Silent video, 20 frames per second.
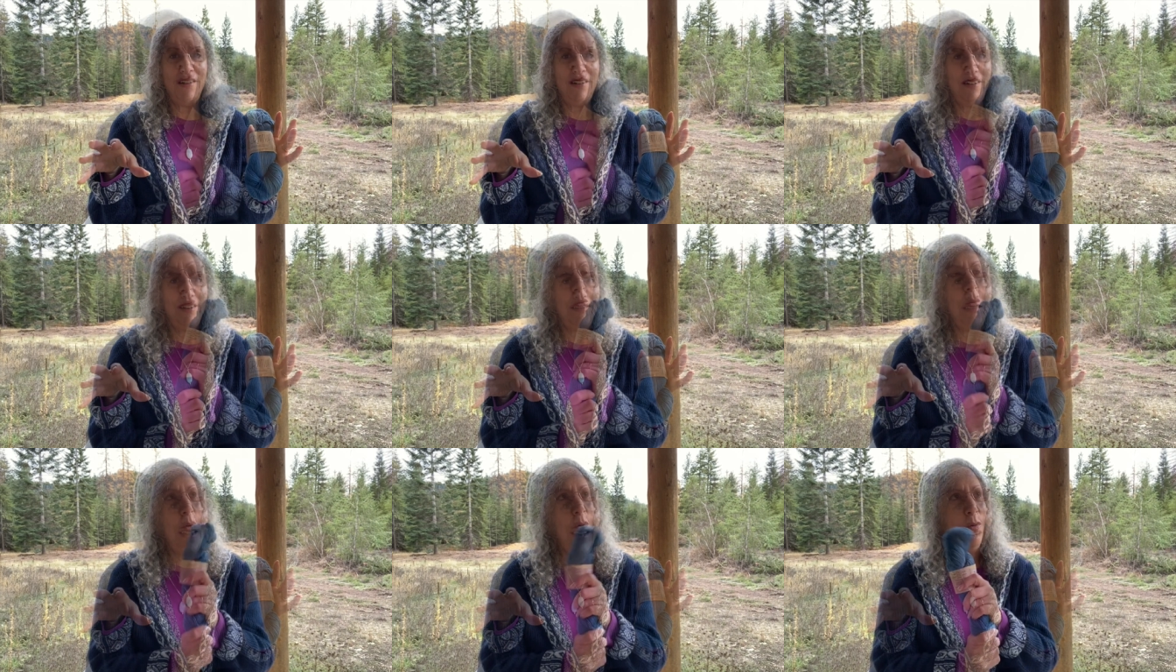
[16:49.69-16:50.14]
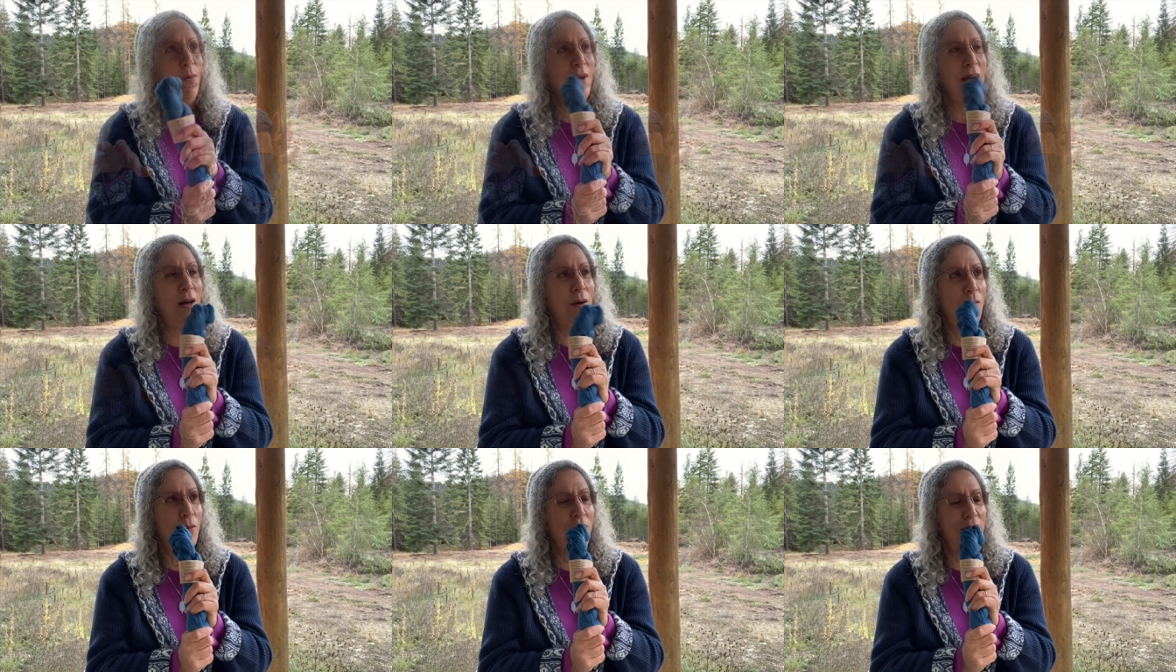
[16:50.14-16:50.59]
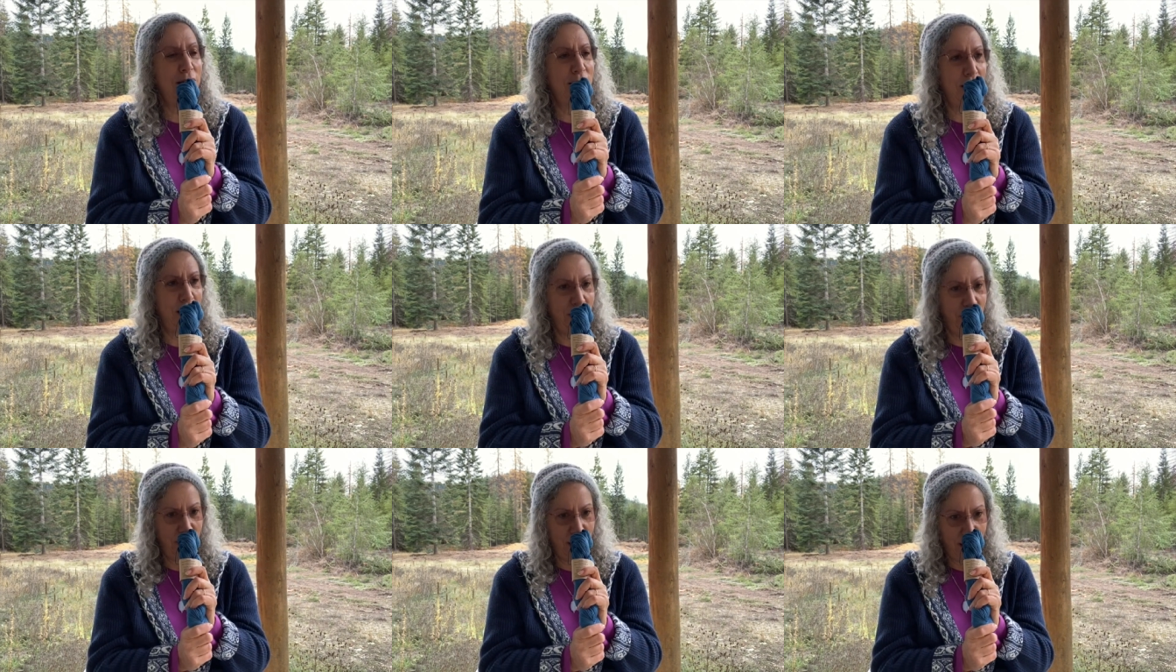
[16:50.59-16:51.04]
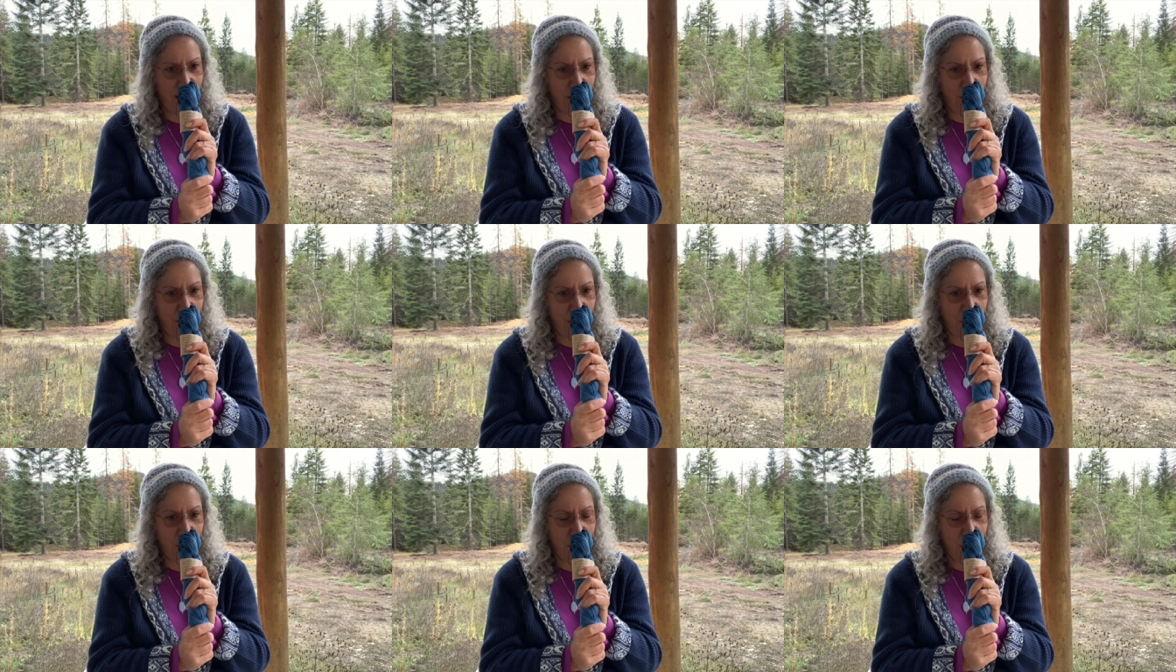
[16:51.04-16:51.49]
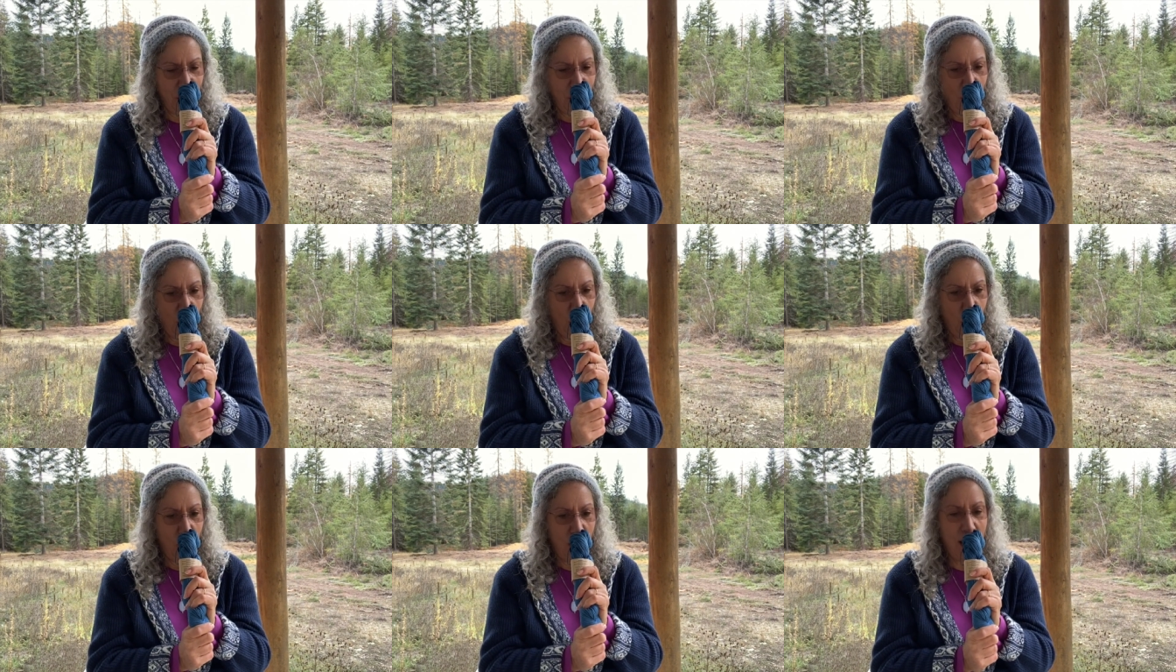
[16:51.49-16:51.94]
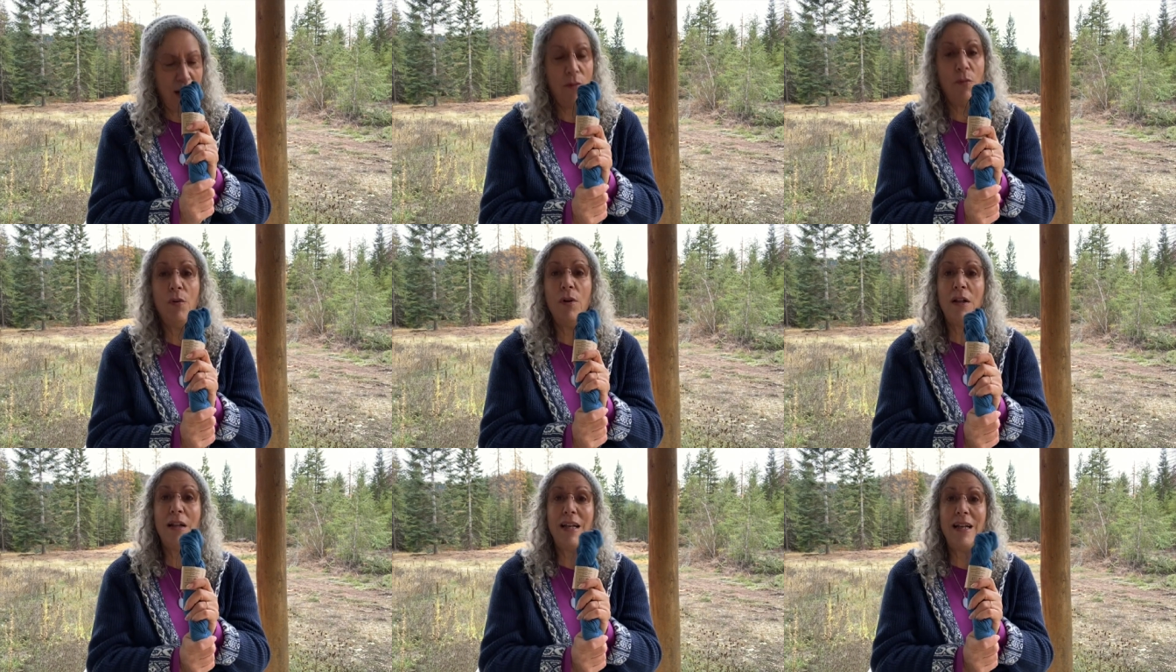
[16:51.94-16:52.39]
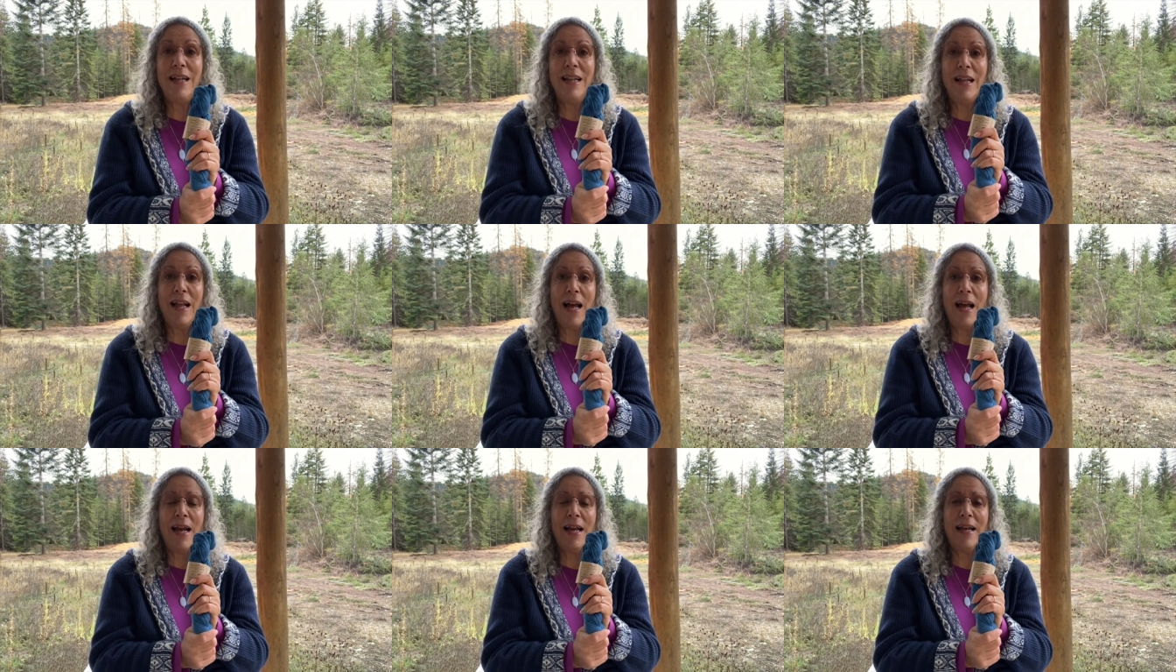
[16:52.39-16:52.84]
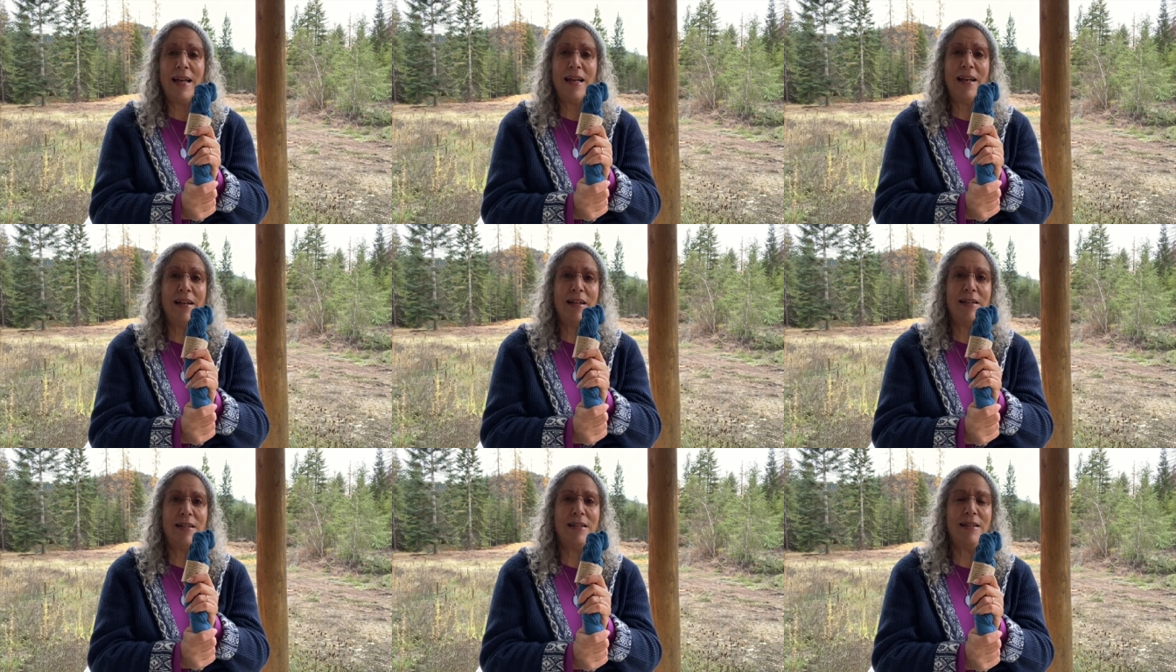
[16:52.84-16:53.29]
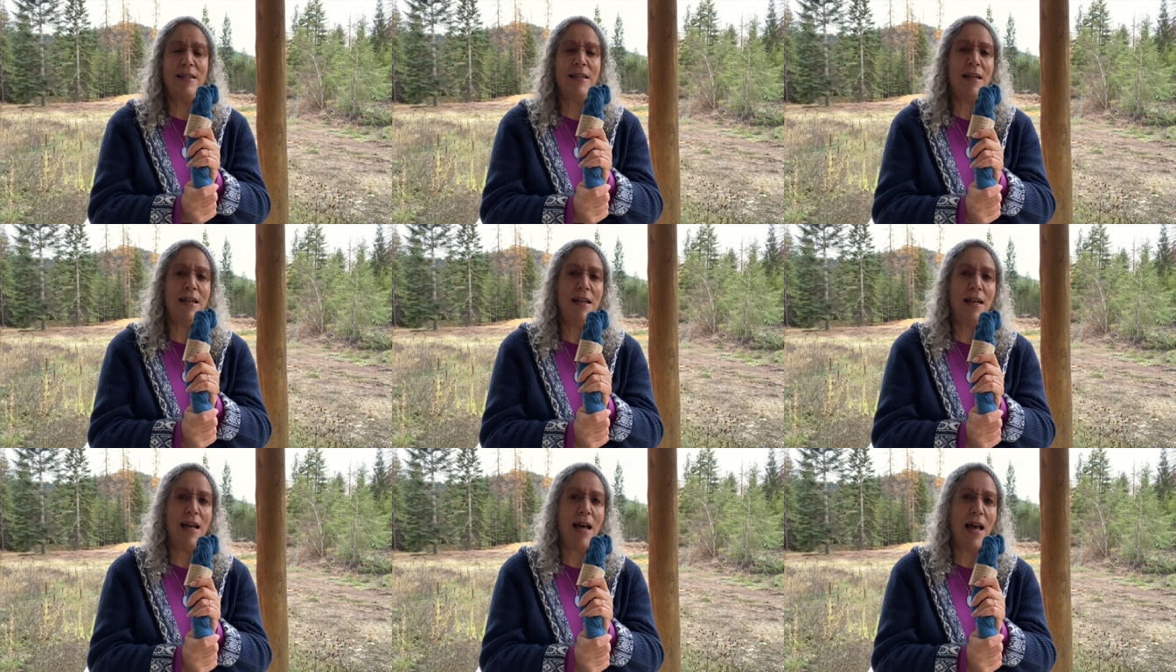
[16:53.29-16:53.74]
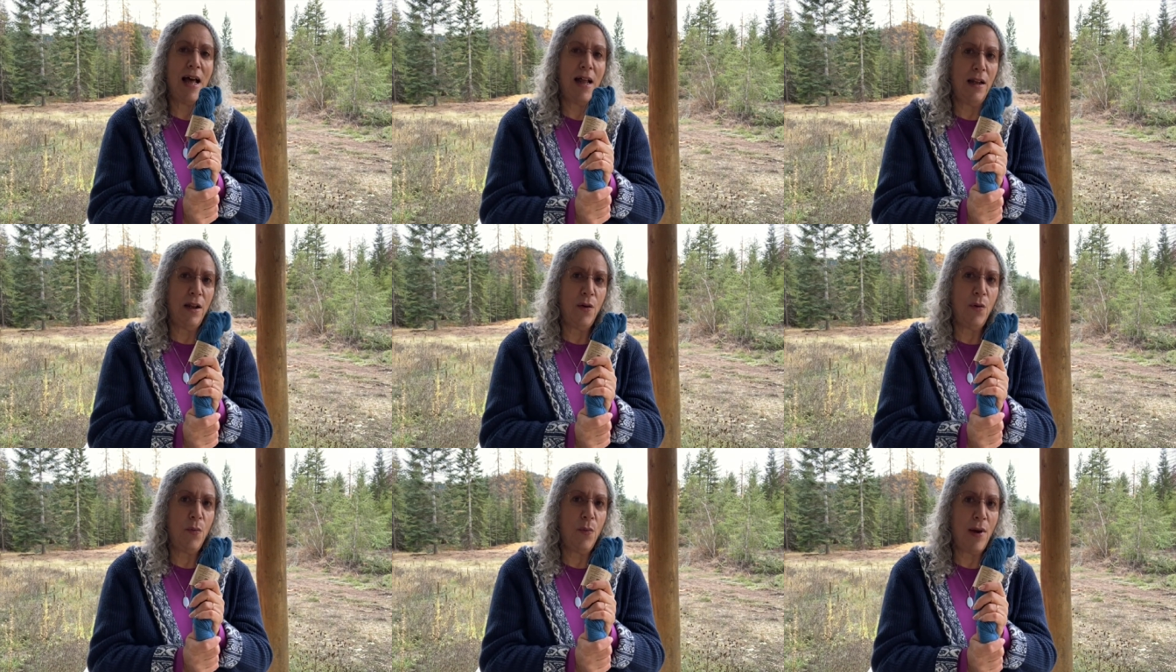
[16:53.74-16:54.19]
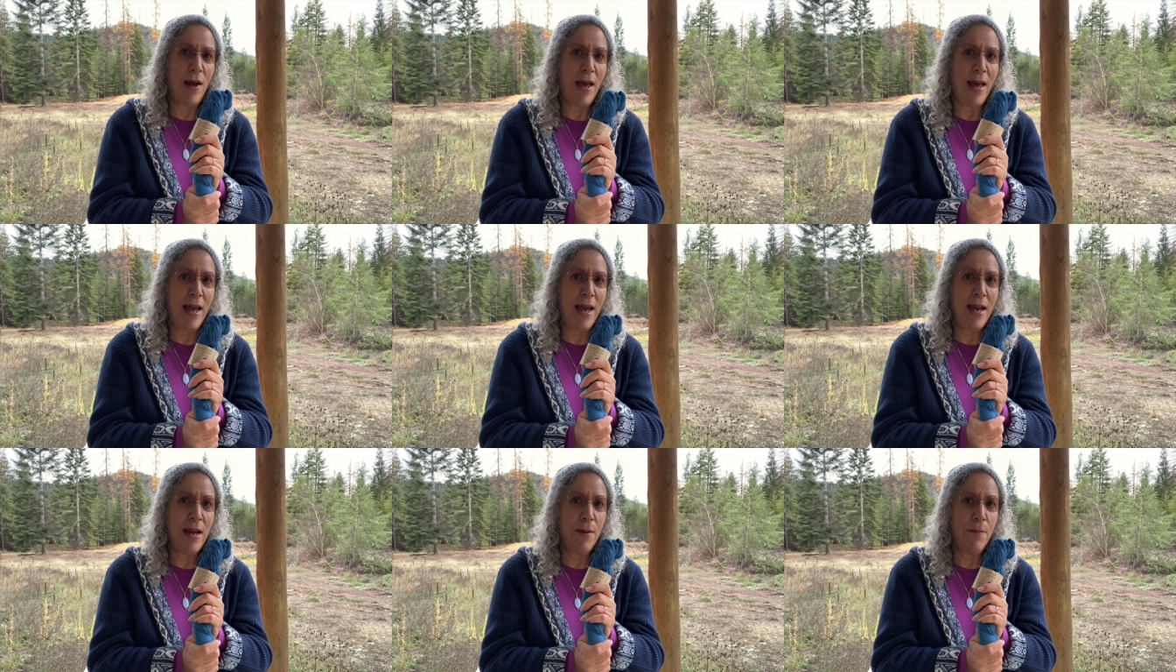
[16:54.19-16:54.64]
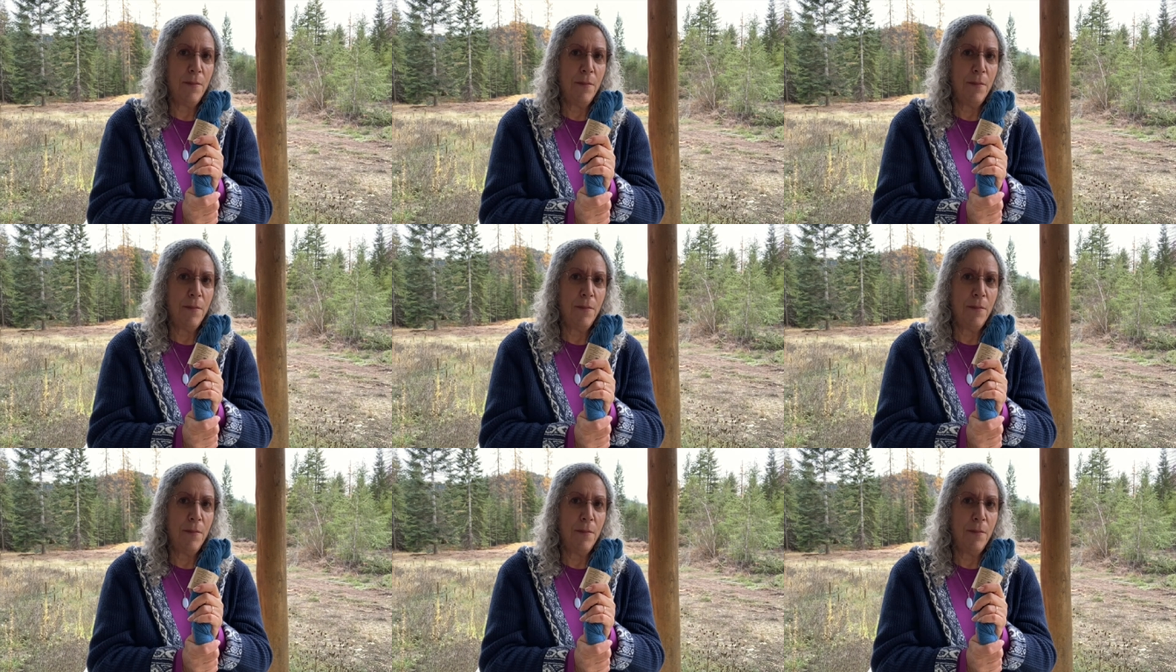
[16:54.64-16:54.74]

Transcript: Oh, oh yeah, I want to tell you the other one I really like is the Ella Rae,